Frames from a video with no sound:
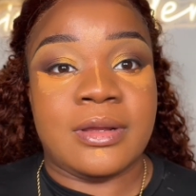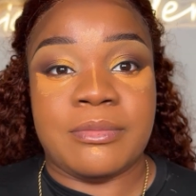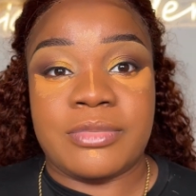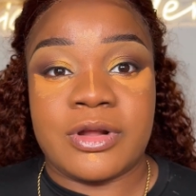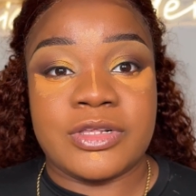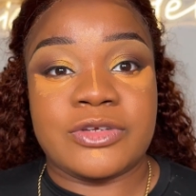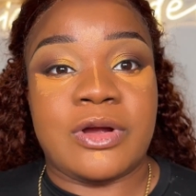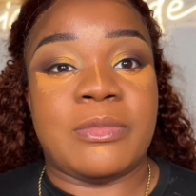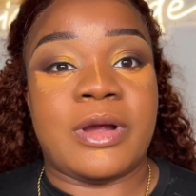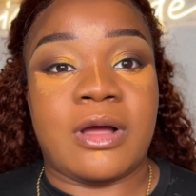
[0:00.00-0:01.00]
bronzer or
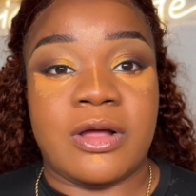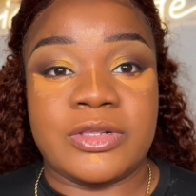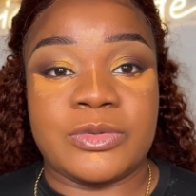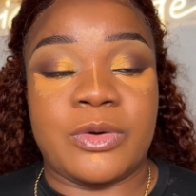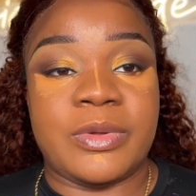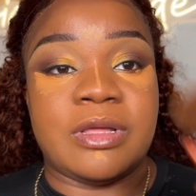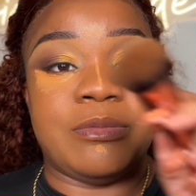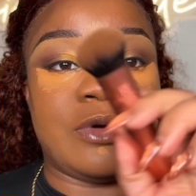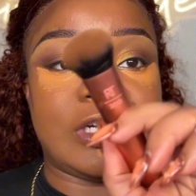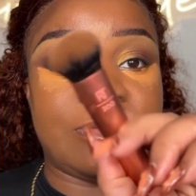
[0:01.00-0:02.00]
my contour with a brush.